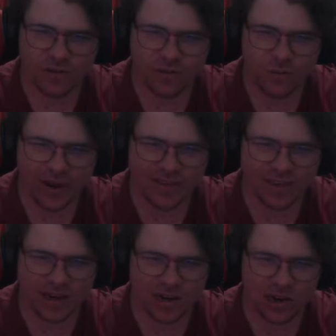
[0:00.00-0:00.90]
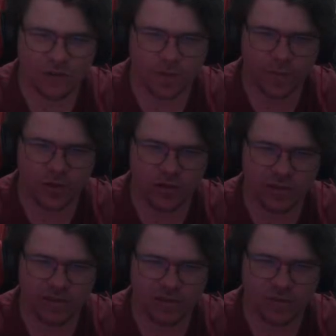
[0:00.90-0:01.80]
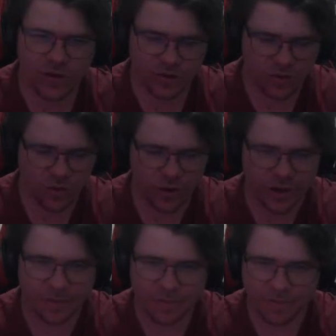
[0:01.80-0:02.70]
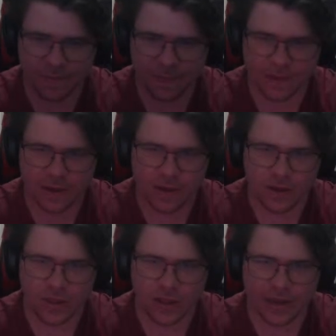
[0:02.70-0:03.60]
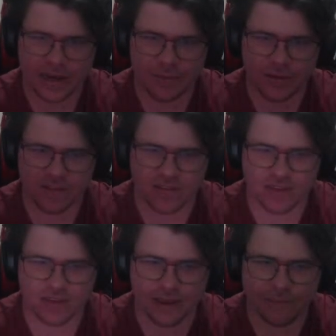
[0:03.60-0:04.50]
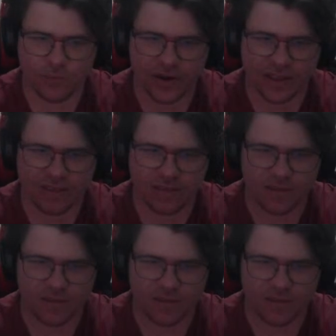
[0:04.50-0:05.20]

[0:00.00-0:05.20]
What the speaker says: wasting a lot of opportunities in this first quarter. Leading by the 16 points.